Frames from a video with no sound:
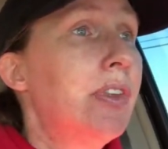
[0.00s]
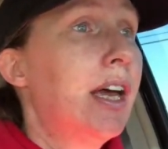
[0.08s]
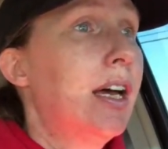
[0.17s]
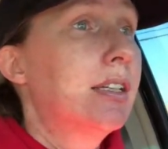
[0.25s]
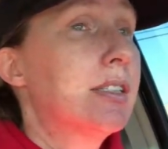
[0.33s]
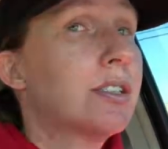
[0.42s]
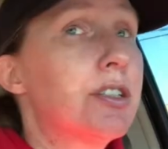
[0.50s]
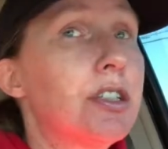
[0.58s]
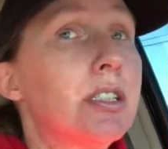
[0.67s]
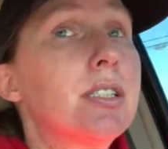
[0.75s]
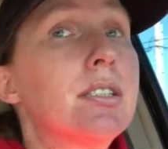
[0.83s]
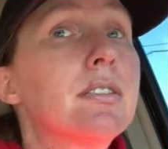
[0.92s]
has
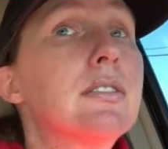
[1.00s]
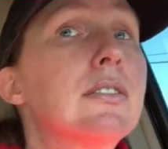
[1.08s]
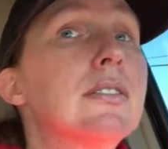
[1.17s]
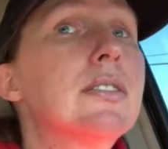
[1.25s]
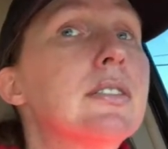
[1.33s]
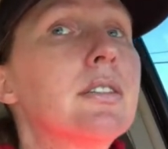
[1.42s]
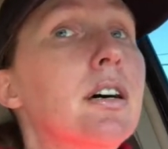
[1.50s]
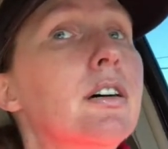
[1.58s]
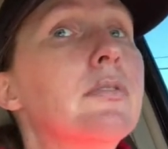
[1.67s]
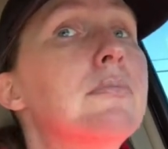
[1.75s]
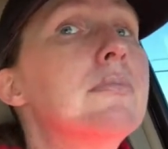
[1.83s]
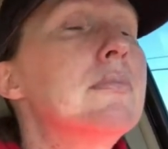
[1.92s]
just
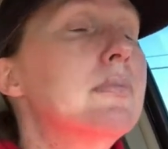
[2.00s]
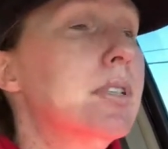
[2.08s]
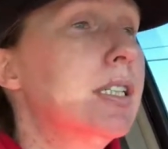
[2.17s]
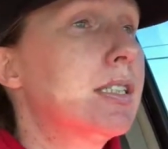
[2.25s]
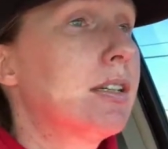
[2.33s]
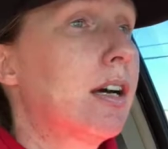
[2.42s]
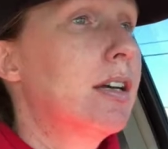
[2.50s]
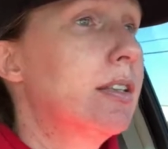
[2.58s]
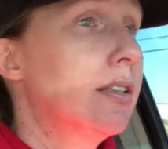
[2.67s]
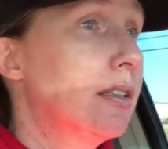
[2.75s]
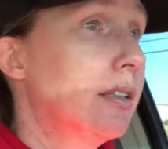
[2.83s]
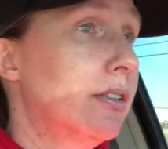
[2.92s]
it's got
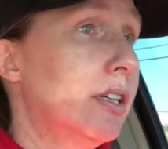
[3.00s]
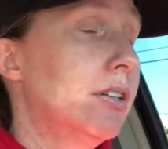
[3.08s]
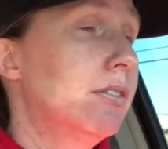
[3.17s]
the